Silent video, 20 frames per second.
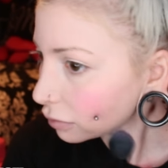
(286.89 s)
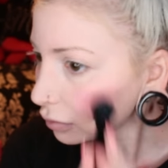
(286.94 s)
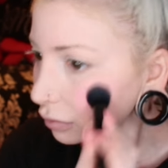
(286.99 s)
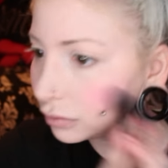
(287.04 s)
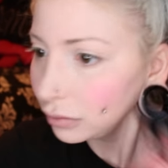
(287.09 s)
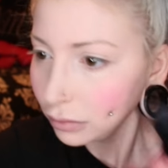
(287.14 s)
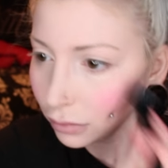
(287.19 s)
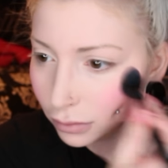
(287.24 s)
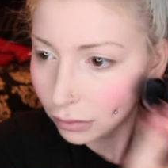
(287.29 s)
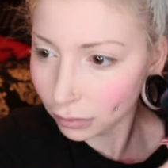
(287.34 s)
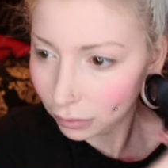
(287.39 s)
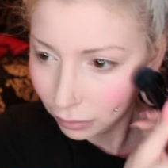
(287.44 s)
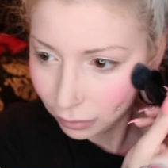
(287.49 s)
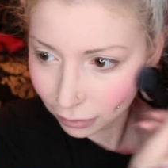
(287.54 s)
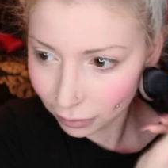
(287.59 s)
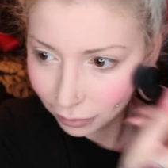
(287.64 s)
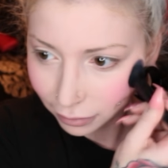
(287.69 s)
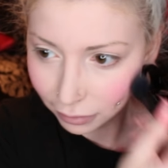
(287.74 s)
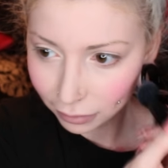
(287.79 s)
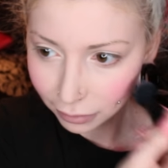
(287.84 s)

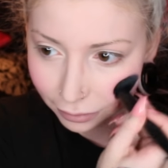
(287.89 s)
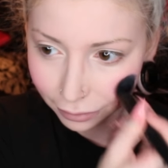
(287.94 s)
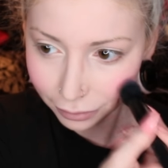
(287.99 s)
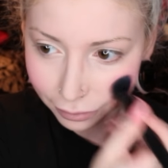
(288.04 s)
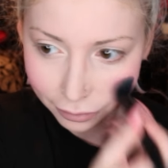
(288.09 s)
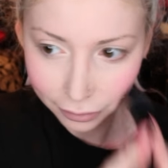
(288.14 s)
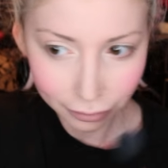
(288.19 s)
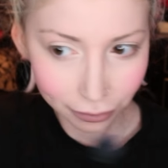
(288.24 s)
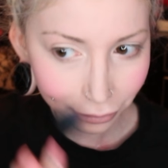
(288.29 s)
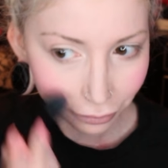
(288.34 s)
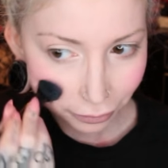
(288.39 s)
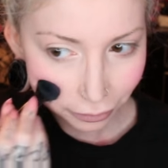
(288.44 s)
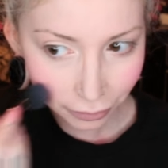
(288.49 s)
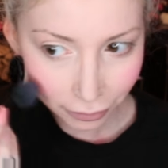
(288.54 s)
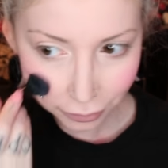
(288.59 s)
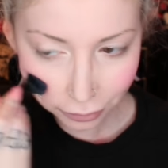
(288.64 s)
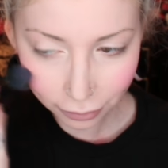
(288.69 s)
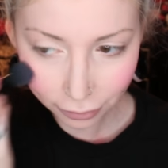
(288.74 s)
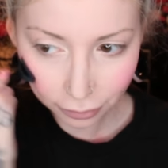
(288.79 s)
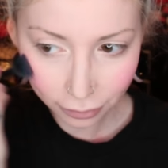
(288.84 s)

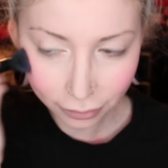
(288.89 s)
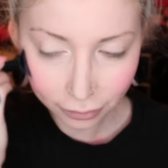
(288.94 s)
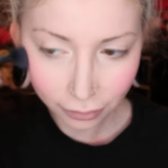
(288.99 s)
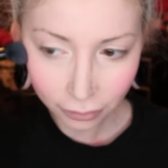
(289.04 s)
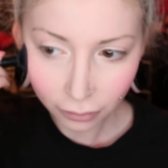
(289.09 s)
[no speech]